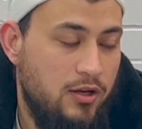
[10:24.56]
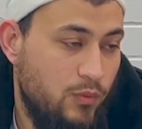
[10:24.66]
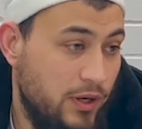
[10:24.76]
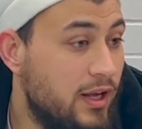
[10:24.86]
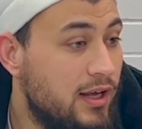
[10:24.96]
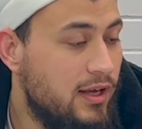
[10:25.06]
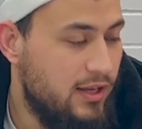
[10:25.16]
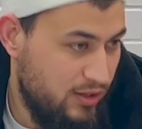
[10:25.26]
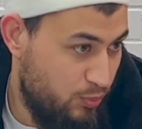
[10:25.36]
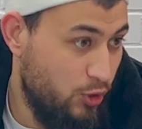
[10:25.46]
Well,
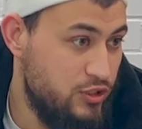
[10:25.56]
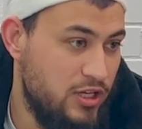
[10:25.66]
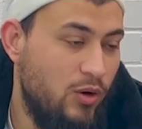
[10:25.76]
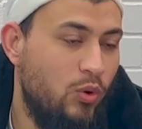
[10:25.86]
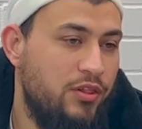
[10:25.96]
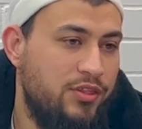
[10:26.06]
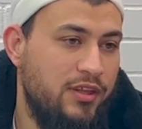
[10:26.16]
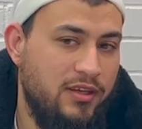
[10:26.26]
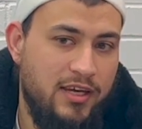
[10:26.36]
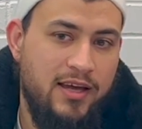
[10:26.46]
it points at one
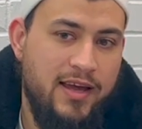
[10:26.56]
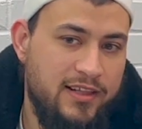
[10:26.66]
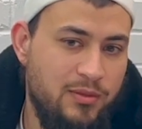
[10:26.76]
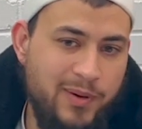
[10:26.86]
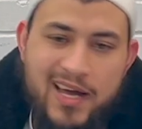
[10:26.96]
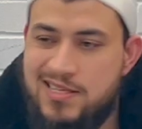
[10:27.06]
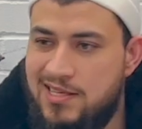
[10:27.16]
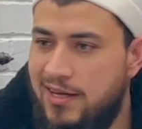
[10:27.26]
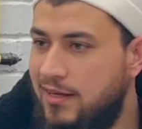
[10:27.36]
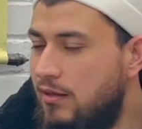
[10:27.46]
thing, yeah? And the pious
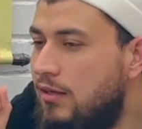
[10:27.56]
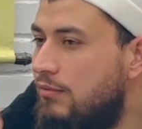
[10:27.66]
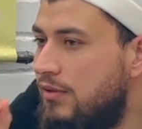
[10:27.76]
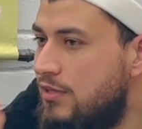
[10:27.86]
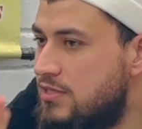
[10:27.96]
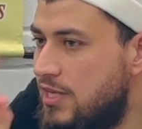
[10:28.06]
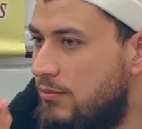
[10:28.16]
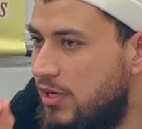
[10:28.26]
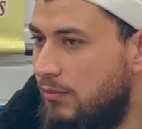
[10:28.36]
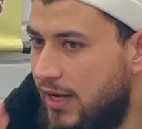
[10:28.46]
are given the
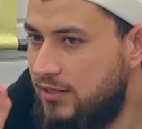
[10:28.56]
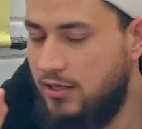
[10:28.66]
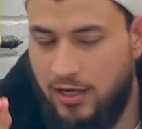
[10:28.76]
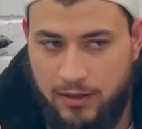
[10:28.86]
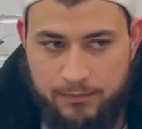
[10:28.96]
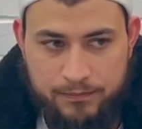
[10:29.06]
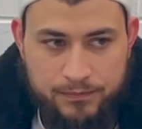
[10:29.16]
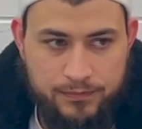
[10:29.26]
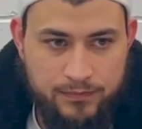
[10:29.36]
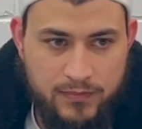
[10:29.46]
same name, atqa.
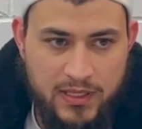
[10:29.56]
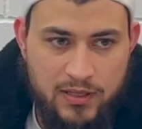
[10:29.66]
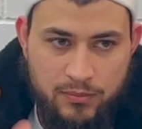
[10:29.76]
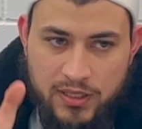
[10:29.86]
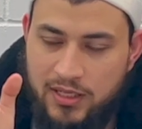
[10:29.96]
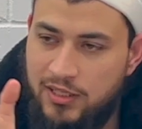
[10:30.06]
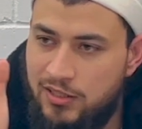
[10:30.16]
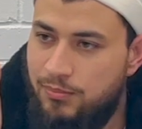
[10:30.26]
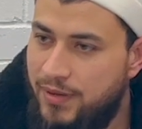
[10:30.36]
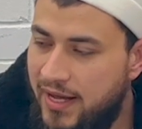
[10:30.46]
Meaning
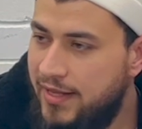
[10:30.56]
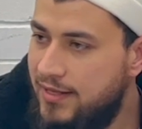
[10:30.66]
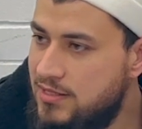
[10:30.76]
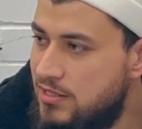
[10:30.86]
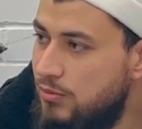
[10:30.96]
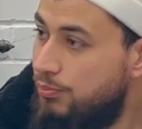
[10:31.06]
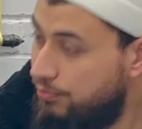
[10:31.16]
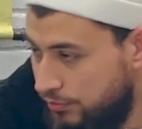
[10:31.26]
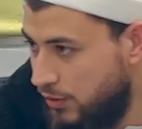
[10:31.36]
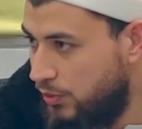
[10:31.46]
the pious,
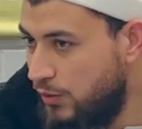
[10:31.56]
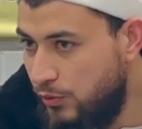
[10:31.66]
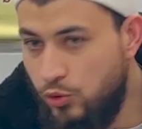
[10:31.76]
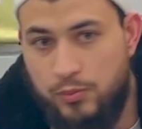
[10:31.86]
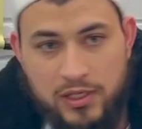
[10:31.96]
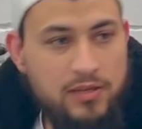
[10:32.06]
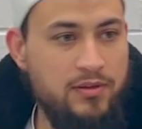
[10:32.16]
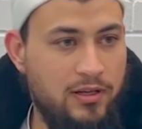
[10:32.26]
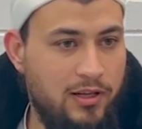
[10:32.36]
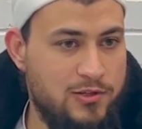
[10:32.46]
the people who believe
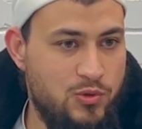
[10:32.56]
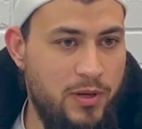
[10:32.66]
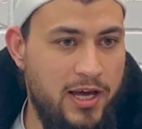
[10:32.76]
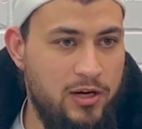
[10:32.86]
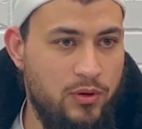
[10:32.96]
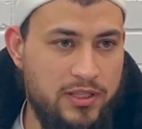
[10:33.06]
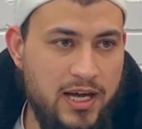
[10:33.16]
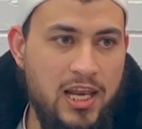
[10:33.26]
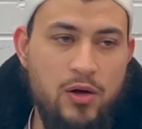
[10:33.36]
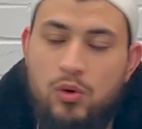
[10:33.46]
in Allah subhanahu wa
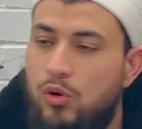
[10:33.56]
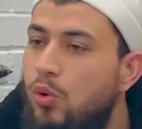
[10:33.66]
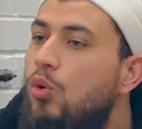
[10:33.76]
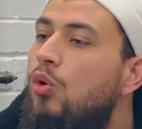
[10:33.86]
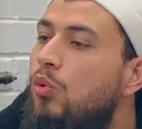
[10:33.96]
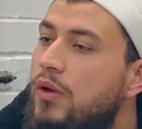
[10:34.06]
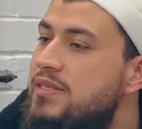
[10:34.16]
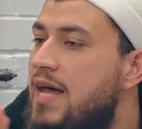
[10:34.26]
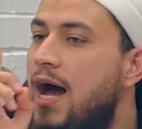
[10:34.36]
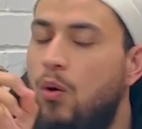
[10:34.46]
ta'ala will
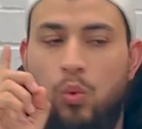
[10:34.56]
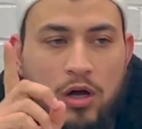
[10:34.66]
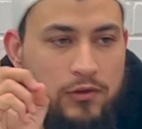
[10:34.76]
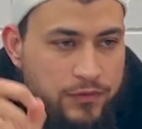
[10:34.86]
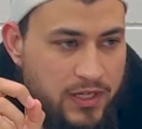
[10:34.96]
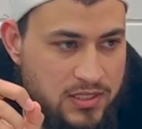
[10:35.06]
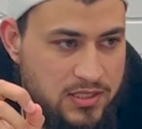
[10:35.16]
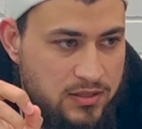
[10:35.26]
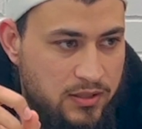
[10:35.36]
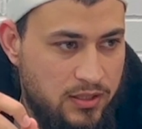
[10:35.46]
always have one
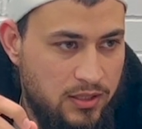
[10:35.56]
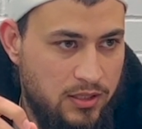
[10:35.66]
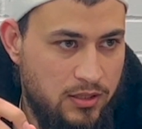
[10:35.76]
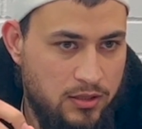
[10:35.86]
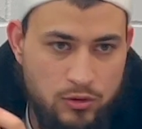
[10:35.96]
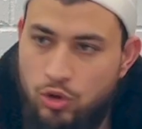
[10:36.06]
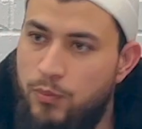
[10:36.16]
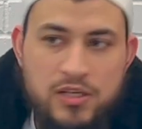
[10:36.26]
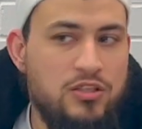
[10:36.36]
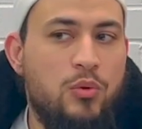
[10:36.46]
face. No
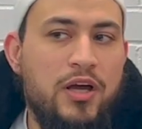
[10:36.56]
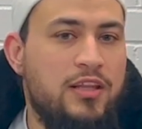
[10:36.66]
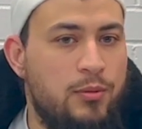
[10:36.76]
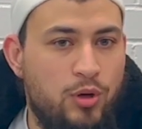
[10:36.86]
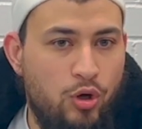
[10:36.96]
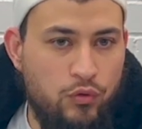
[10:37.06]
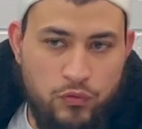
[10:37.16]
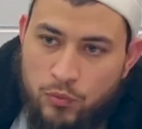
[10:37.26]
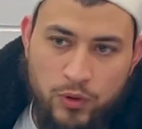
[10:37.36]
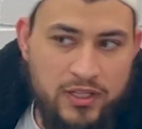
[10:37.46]
matter where they belong
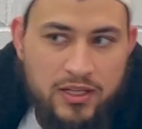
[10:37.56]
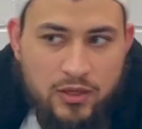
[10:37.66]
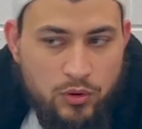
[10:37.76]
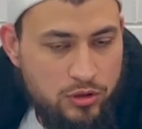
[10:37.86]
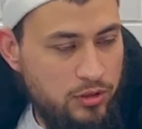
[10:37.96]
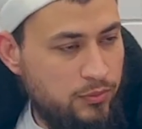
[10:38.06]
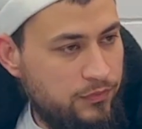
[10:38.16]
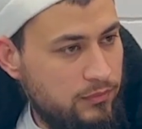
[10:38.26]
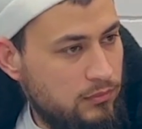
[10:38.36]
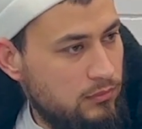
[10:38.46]
from, whether they were
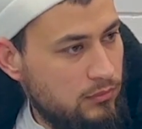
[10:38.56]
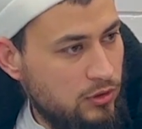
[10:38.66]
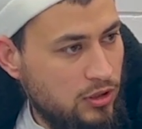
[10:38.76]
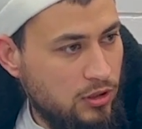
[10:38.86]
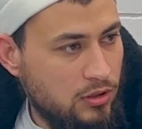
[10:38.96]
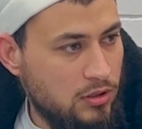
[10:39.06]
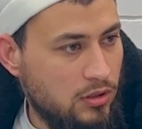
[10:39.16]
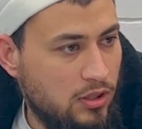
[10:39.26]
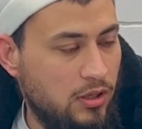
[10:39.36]
the